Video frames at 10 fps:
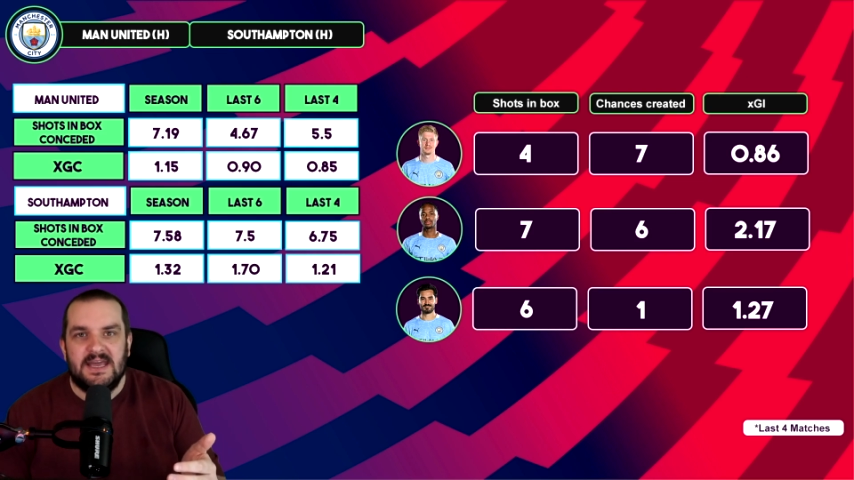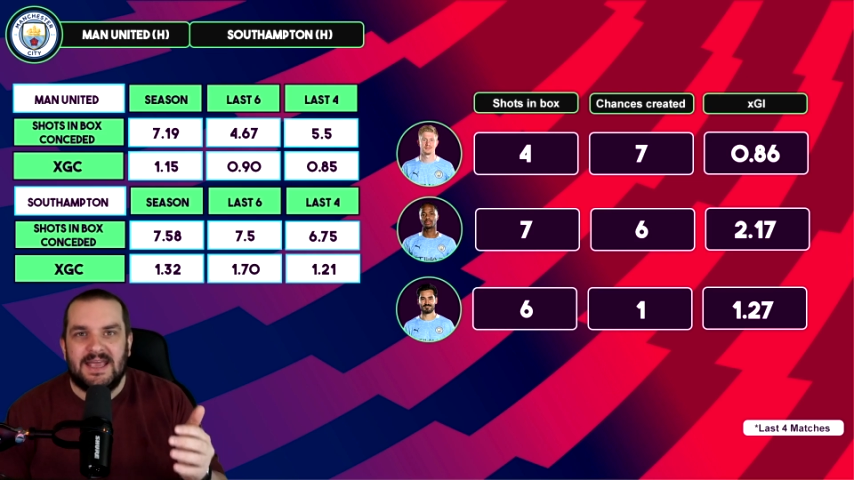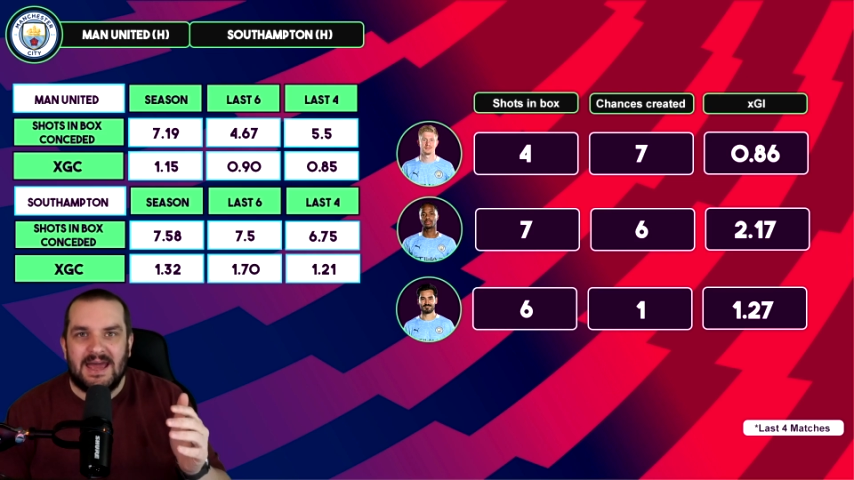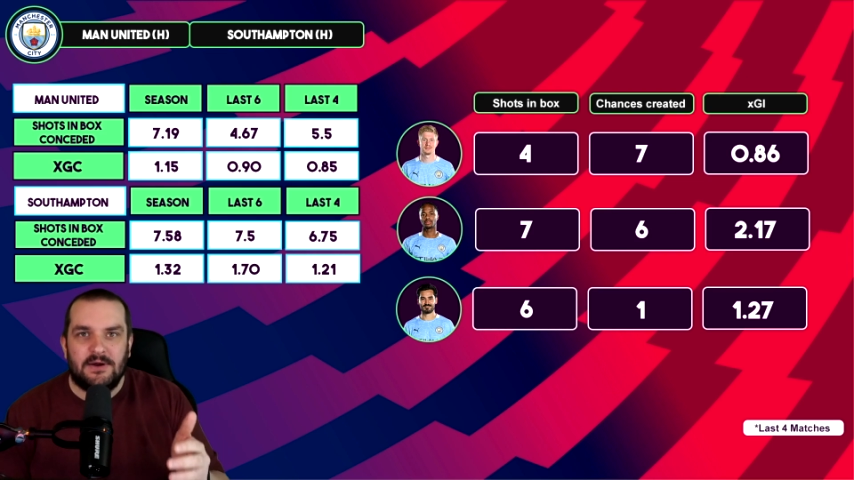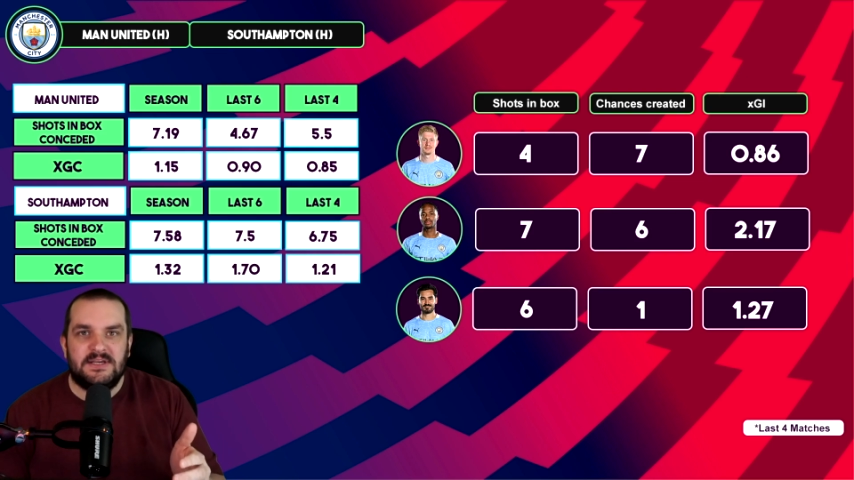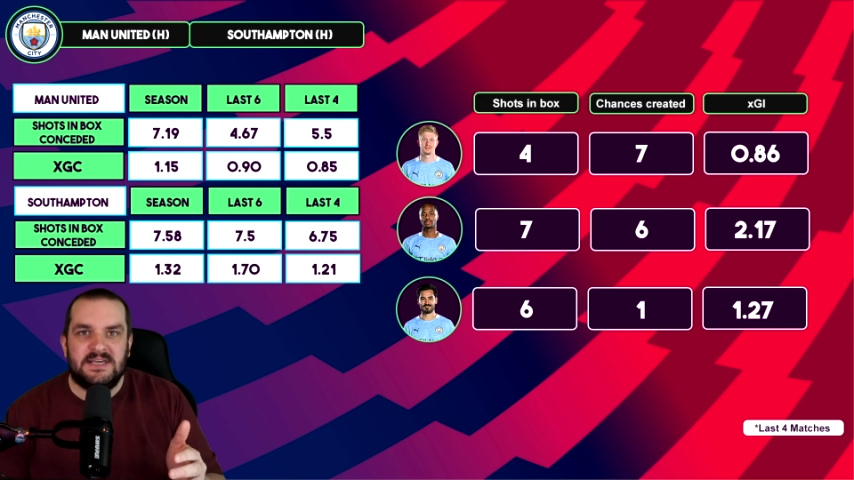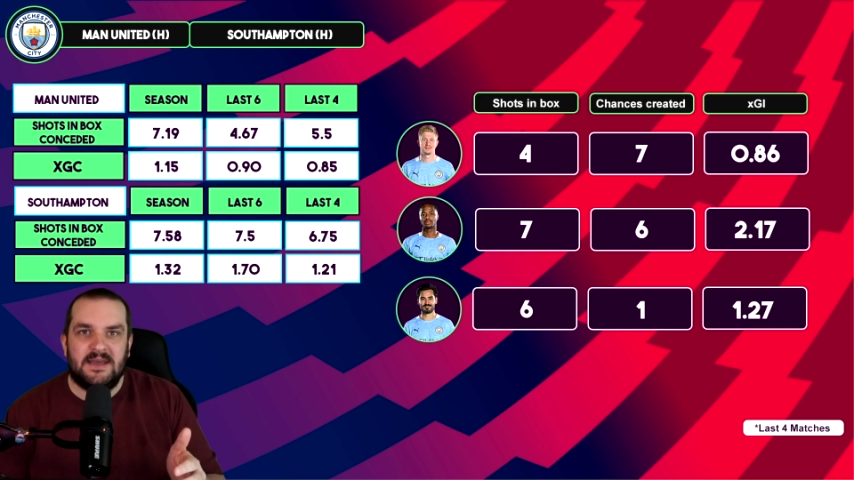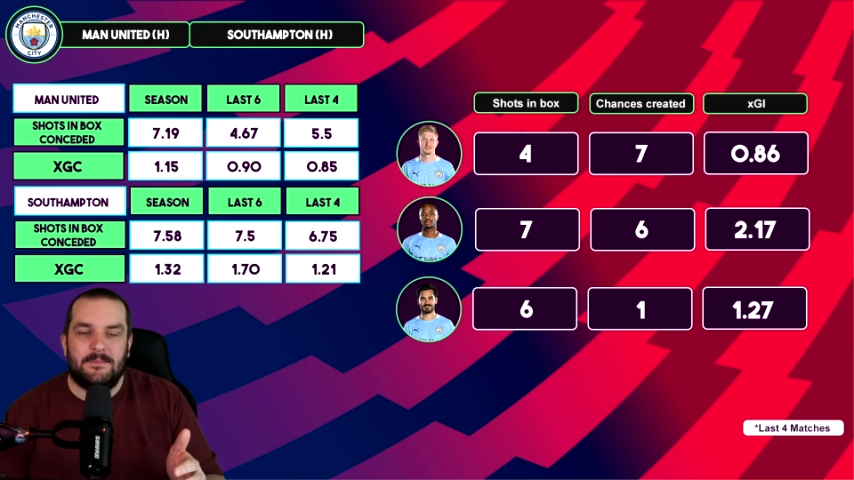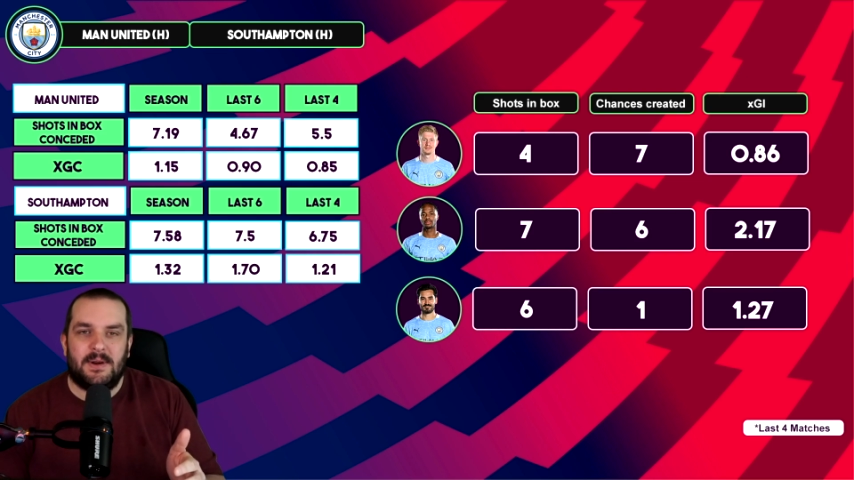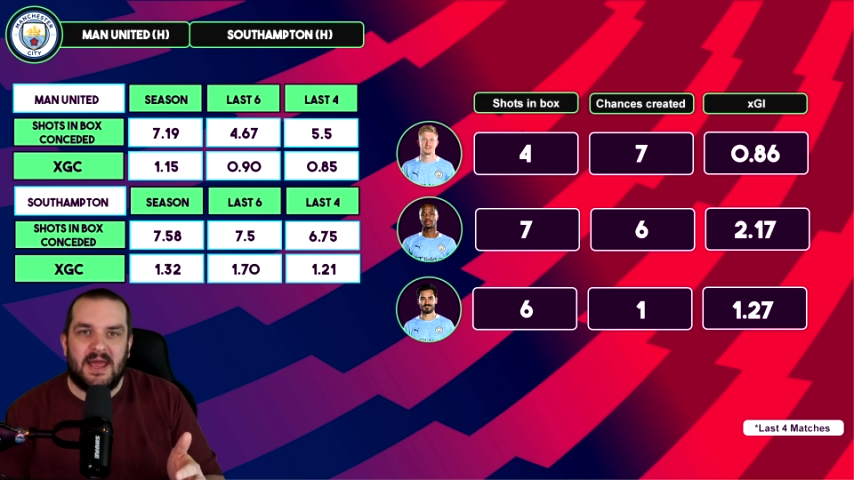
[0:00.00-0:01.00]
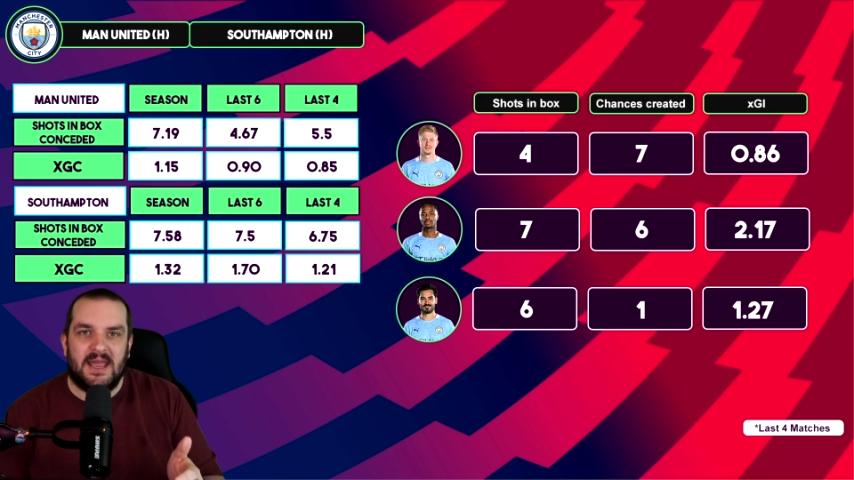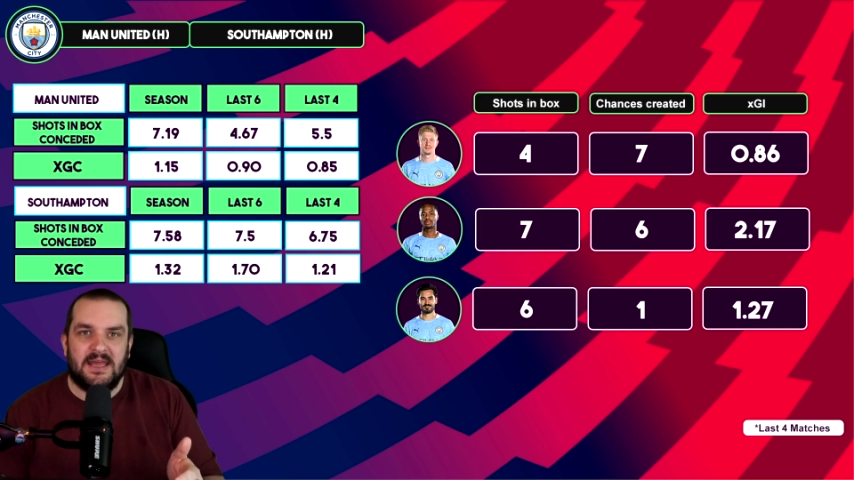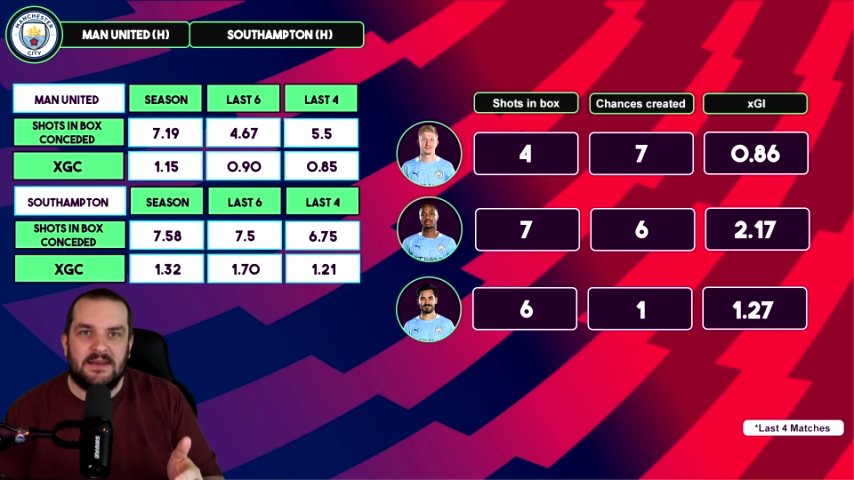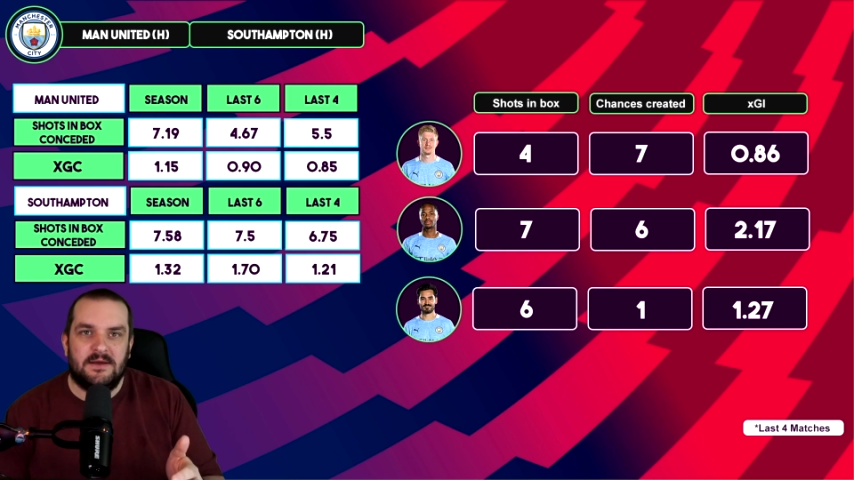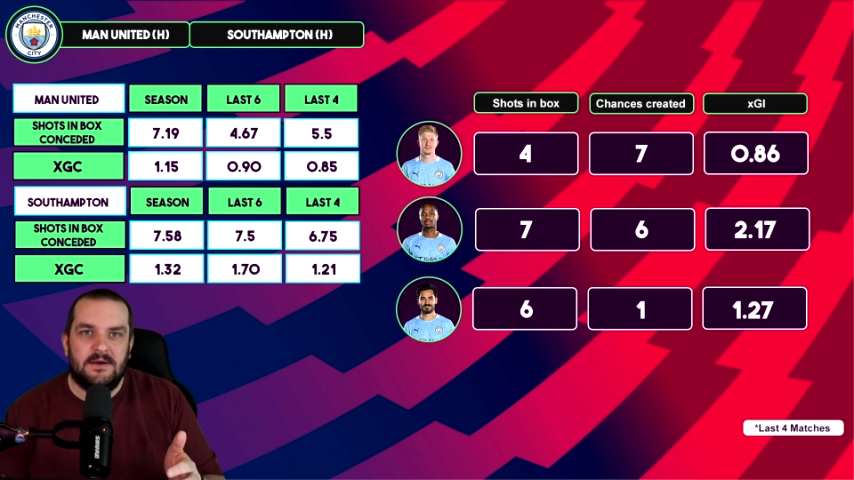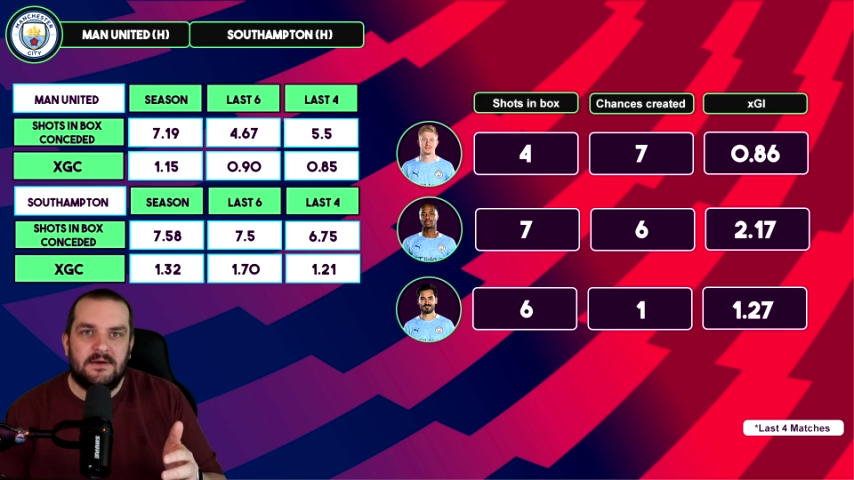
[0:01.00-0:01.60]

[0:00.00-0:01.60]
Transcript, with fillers: can I see him playing